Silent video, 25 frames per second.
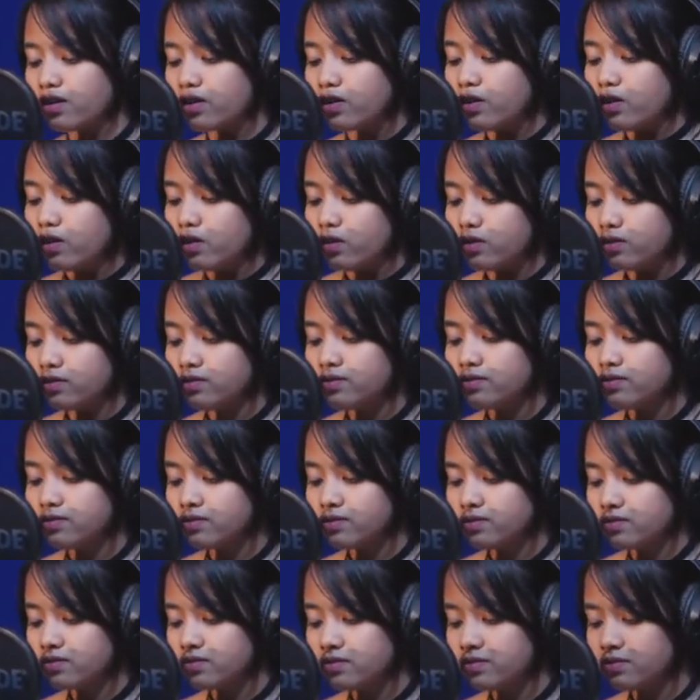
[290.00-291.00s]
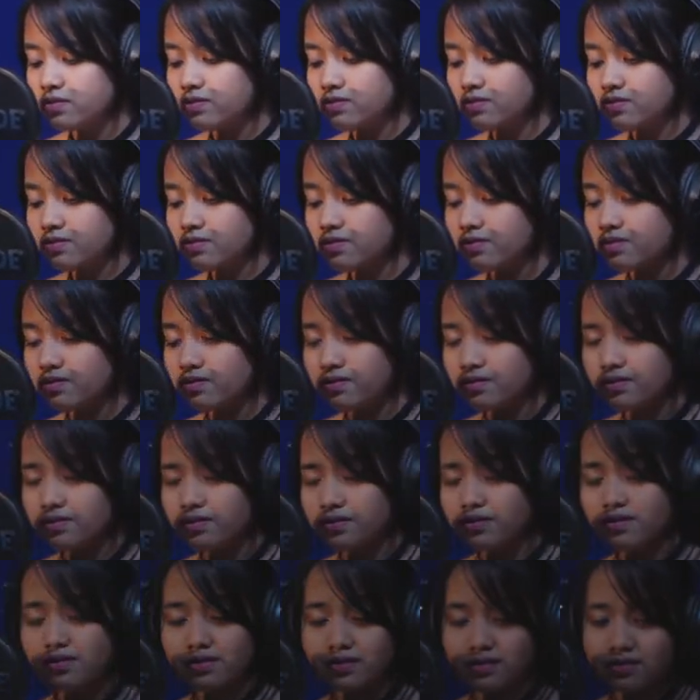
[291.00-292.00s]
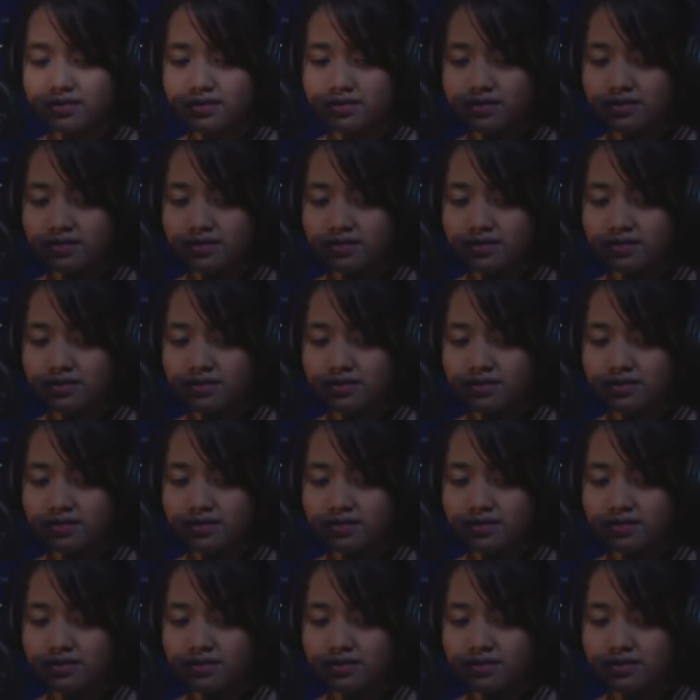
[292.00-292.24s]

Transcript: [no speech]